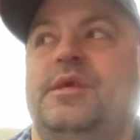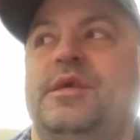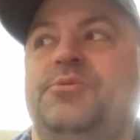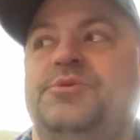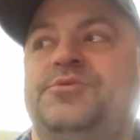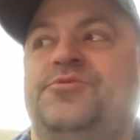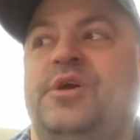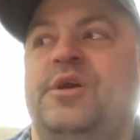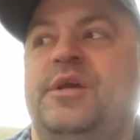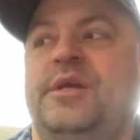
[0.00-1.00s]
It was
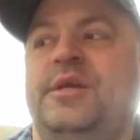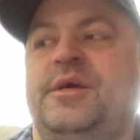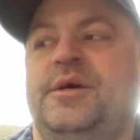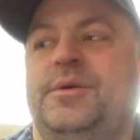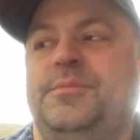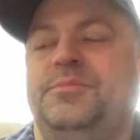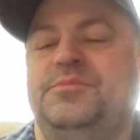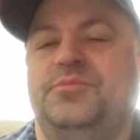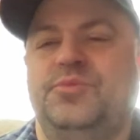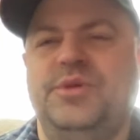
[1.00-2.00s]
very, um,
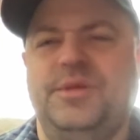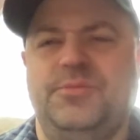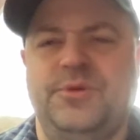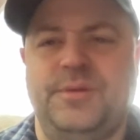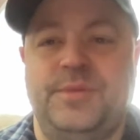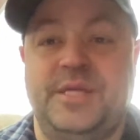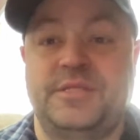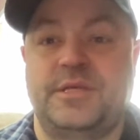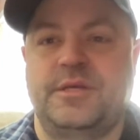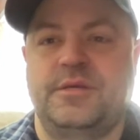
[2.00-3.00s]
really, really
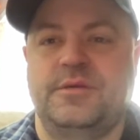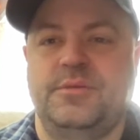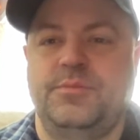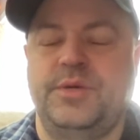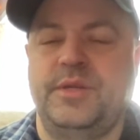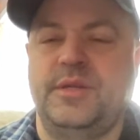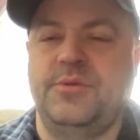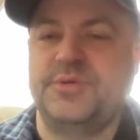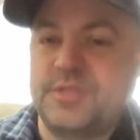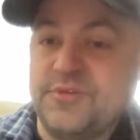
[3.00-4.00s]
basic, but it
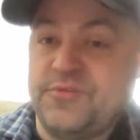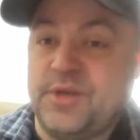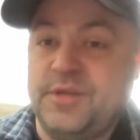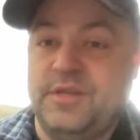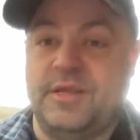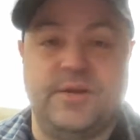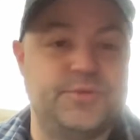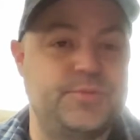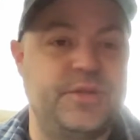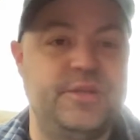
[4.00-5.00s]
was still fun. And I
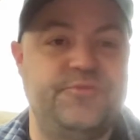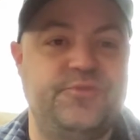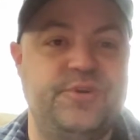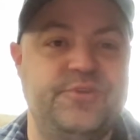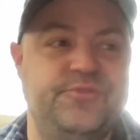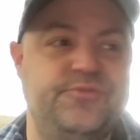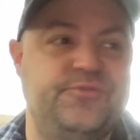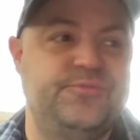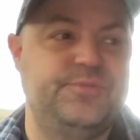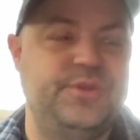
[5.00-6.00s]
was playing in front
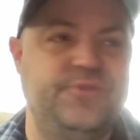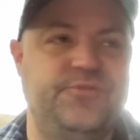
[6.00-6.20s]
of, you know,